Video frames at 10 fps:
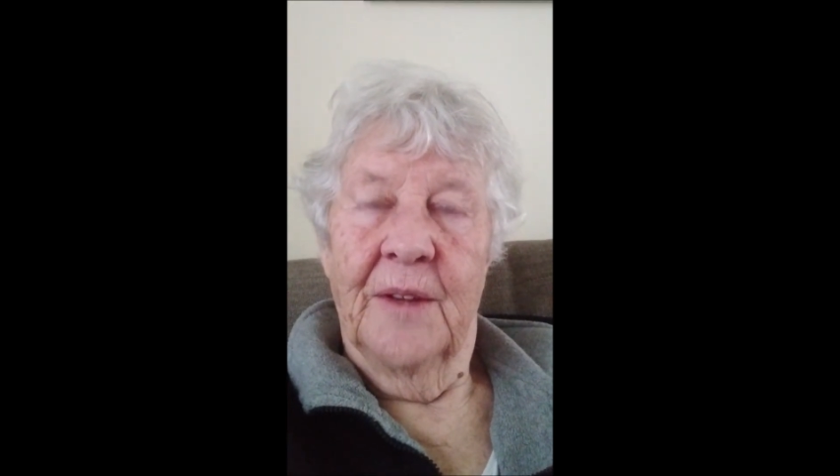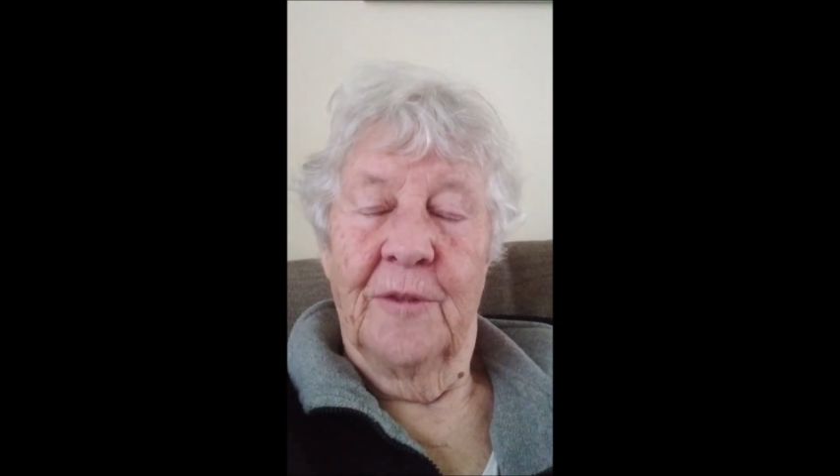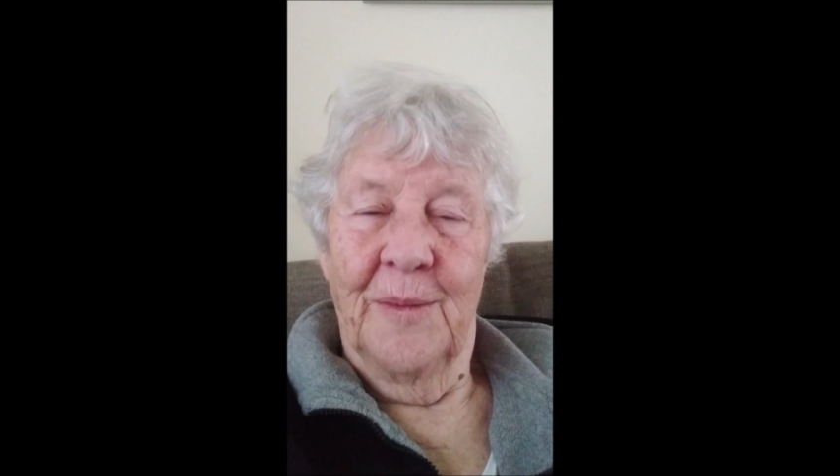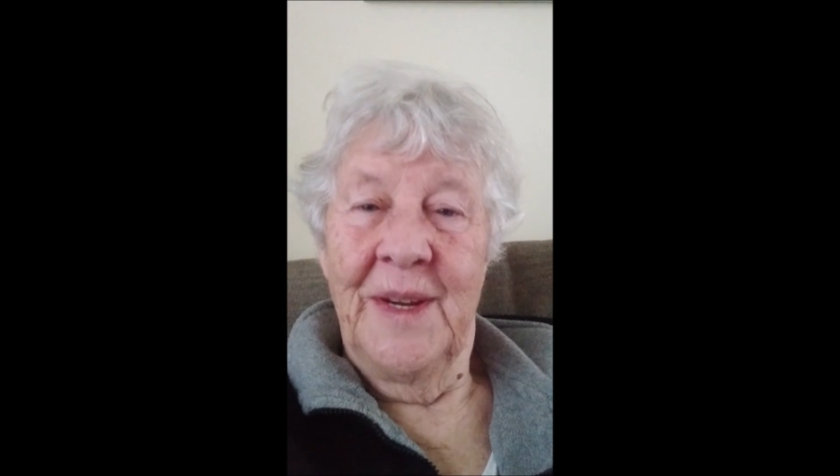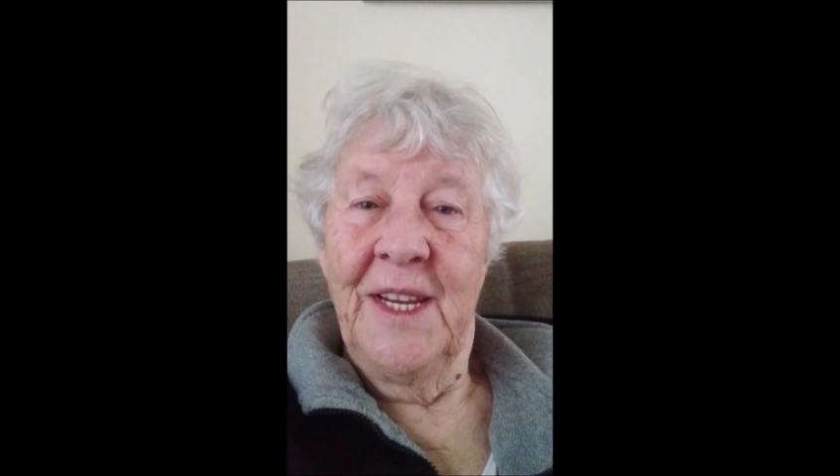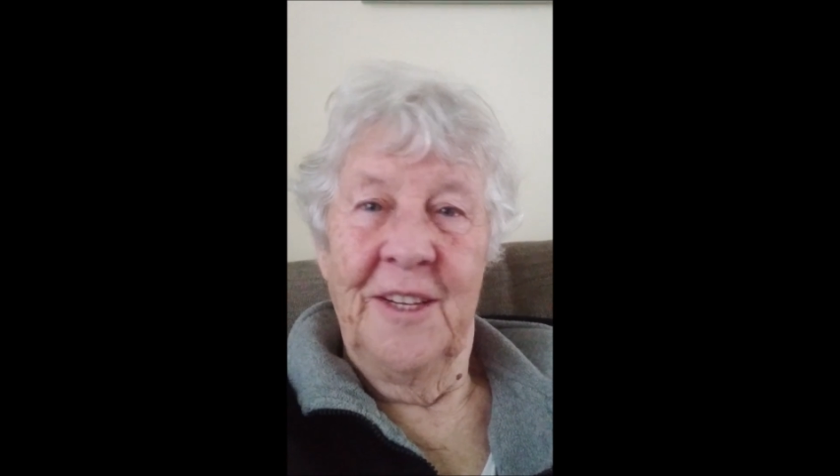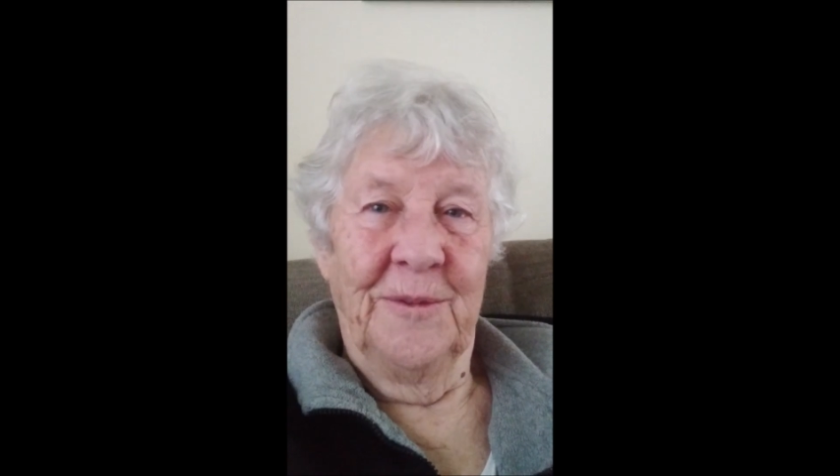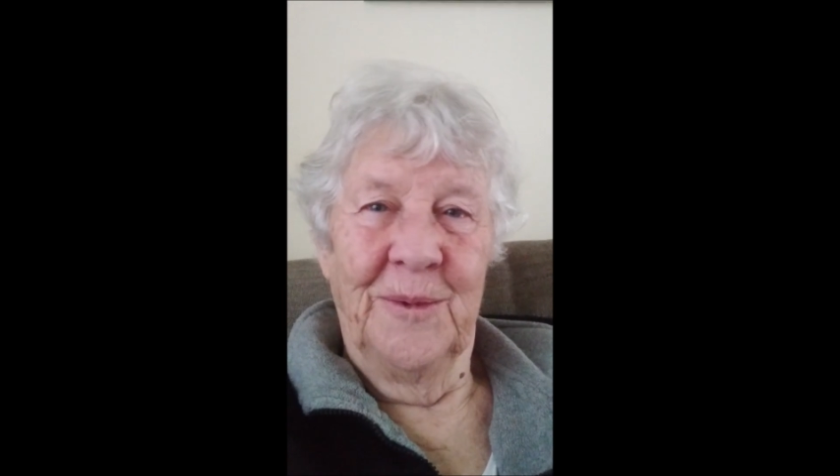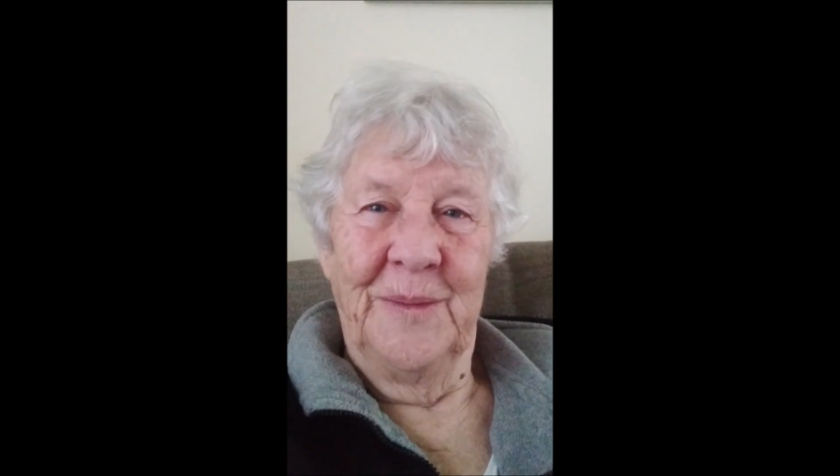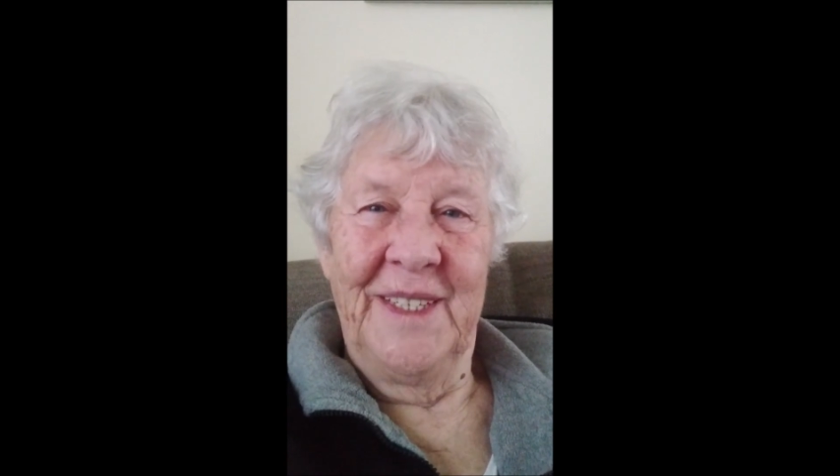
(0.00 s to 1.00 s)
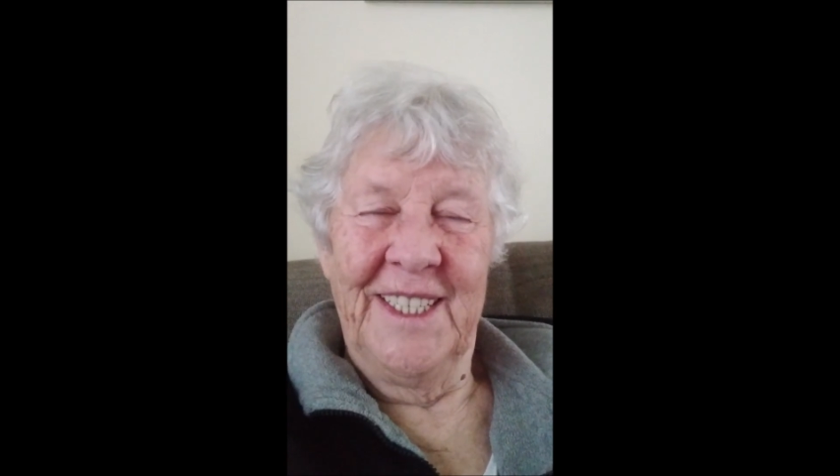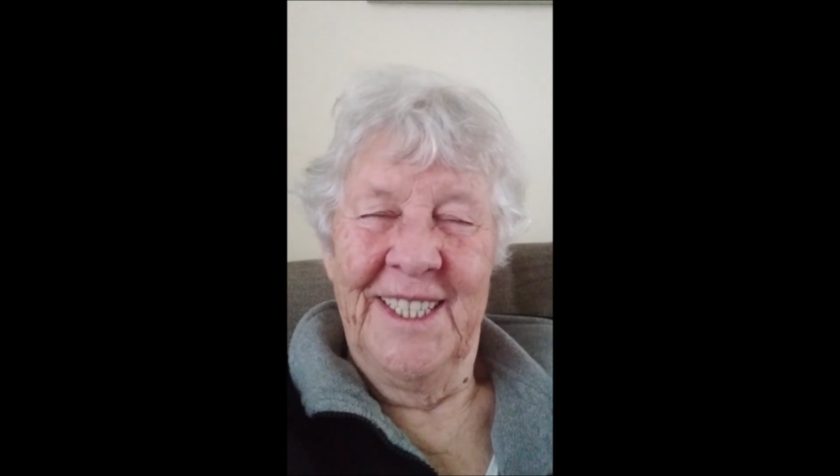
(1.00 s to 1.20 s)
for me it would be